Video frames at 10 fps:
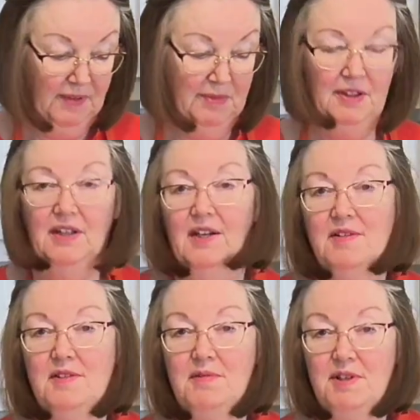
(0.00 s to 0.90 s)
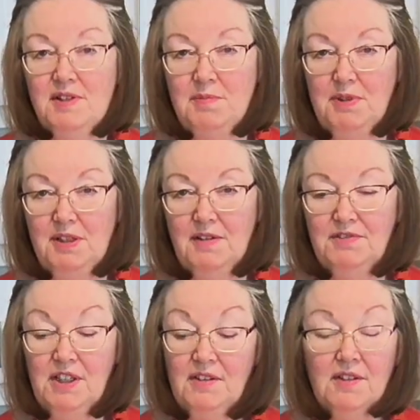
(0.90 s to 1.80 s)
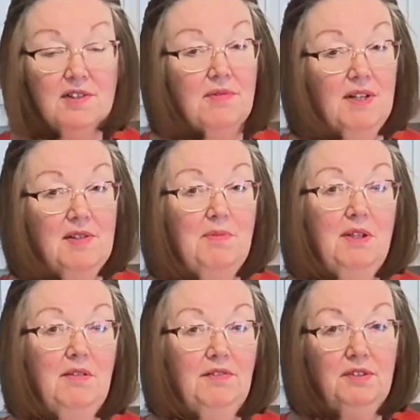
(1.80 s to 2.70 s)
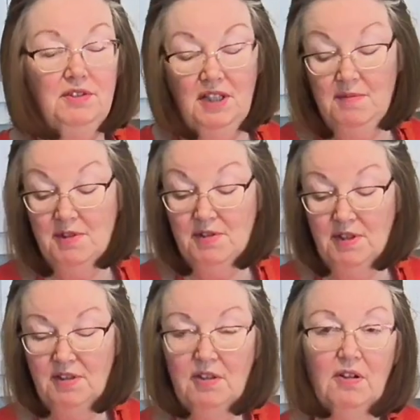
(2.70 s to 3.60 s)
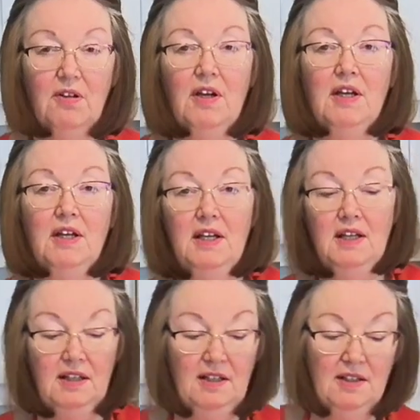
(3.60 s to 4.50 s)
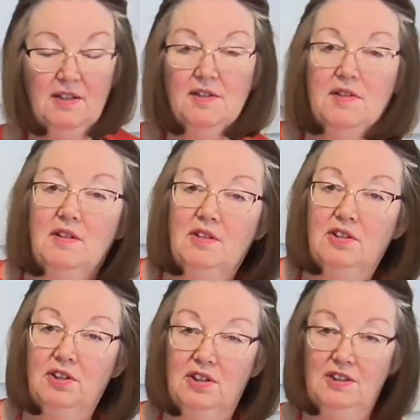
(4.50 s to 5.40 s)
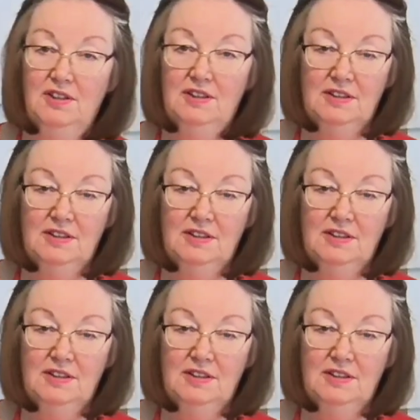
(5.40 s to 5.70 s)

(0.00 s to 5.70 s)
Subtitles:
But that's the recipe, and I've done this recipe a few times, so I know it is good.